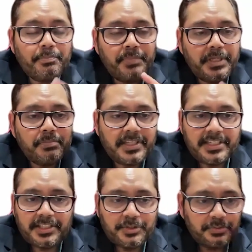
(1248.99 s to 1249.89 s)
people
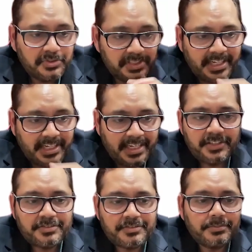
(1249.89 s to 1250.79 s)
can use 10
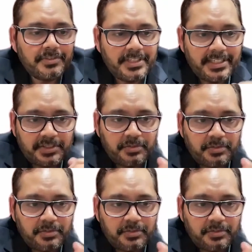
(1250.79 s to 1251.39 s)
years from today,